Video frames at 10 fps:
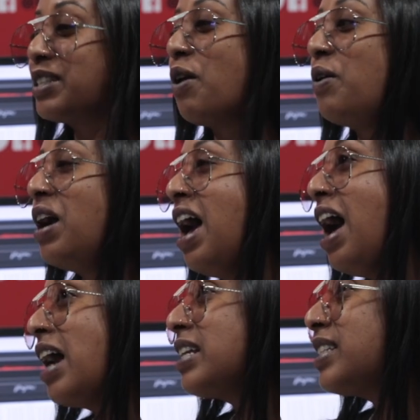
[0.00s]
So
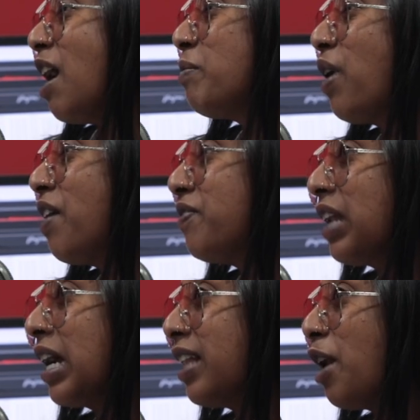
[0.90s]
at a time where I feel
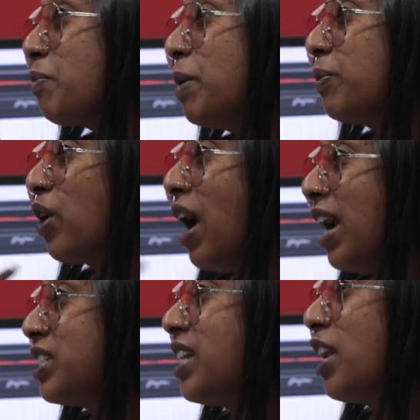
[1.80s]
like a lot of people are
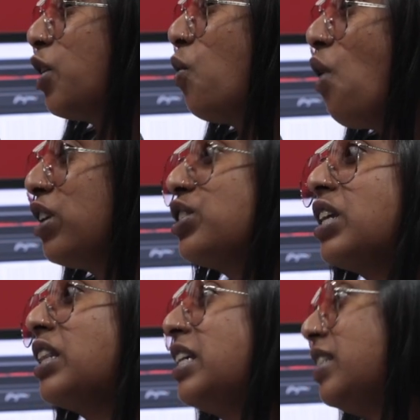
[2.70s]
actually kind of
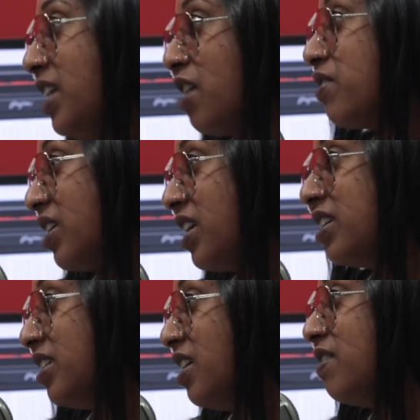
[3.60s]
questioning the
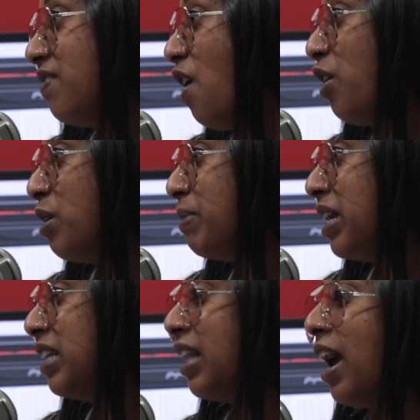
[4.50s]
integrity of R and
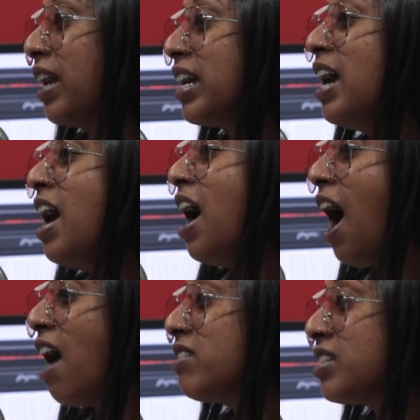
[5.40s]
B, like yeah.
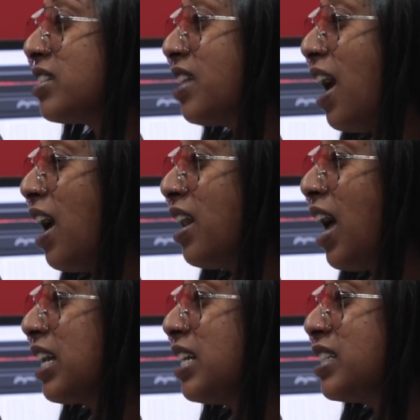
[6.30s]
how does that,
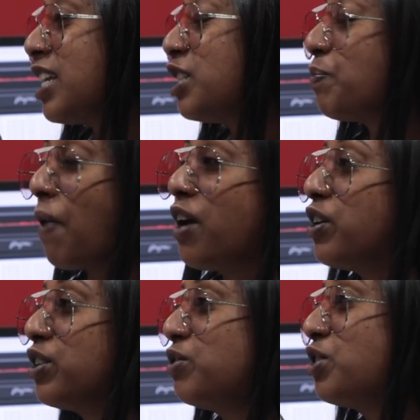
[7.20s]
I guess, inspire
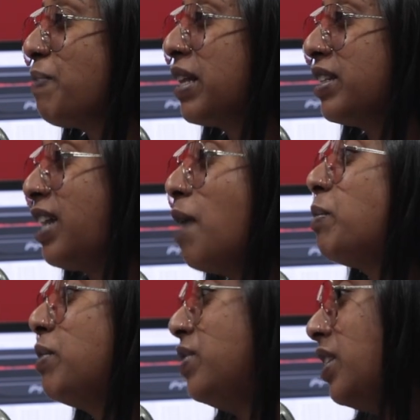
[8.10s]
you to make the type of
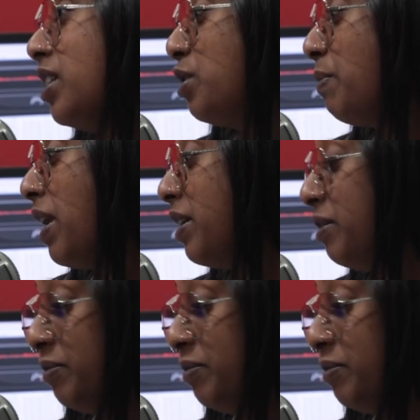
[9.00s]
music that you make?